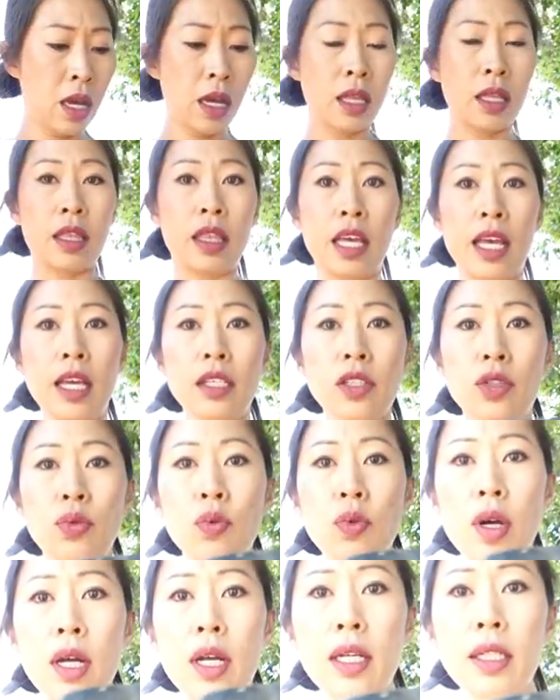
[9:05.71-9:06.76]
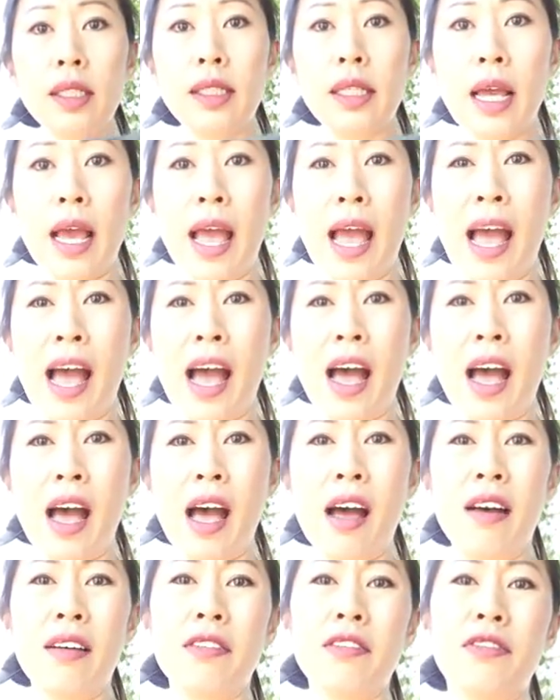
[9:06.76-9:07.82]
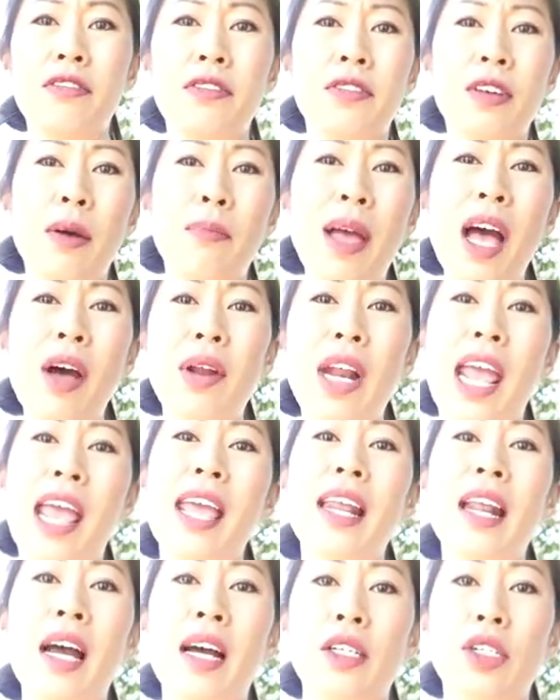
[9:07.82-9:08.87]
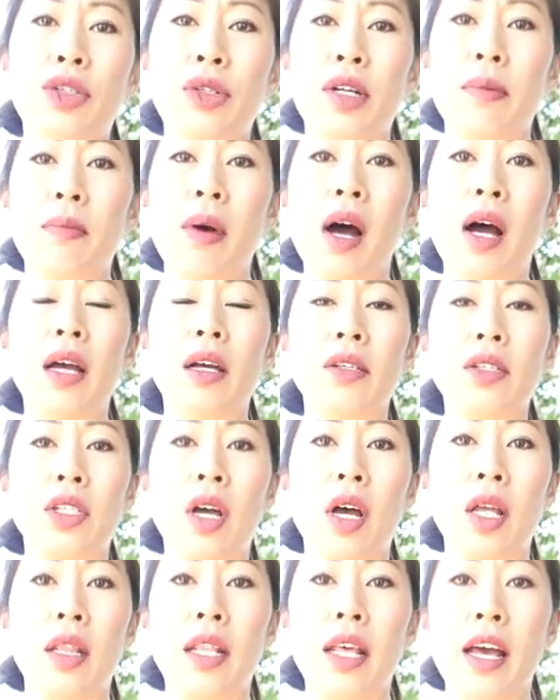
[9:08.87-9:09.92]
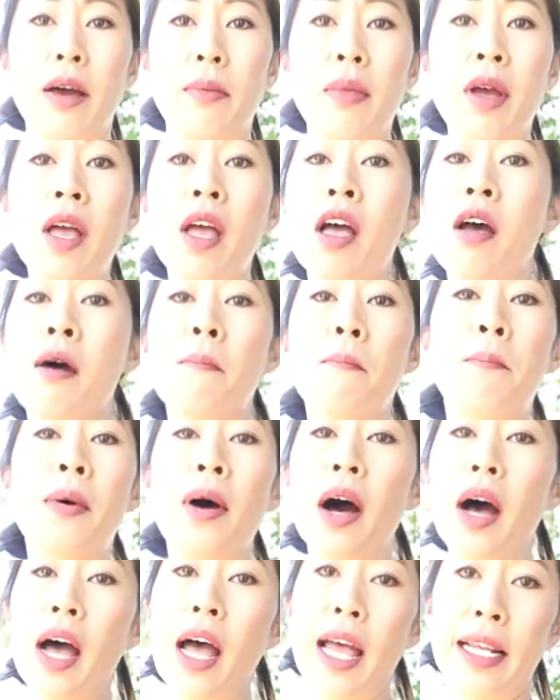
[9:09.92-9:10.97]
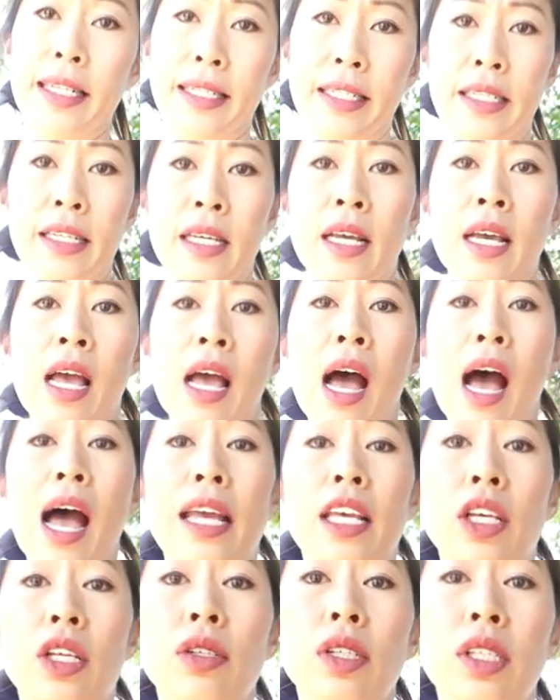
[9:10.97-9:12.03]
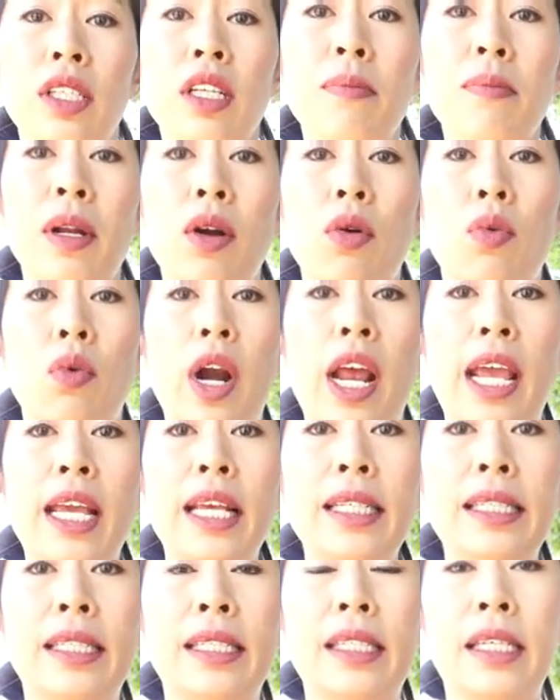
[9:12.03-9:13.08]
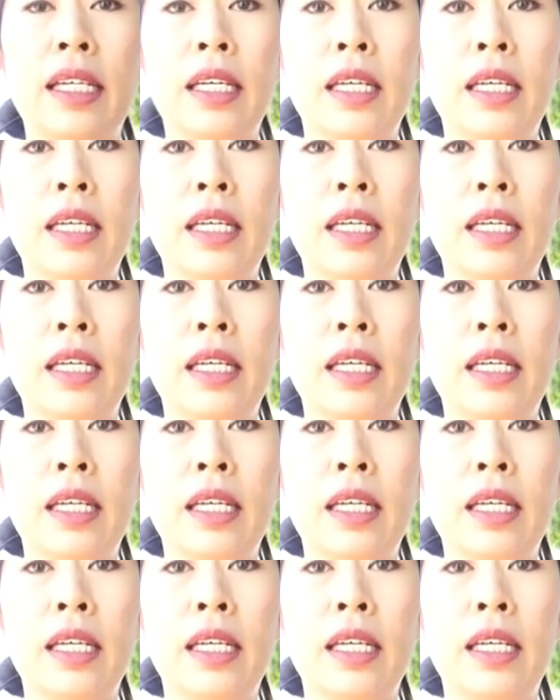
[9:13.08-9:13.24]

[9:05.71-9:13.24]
these ones have about 800 miles on them, but I used them in a race,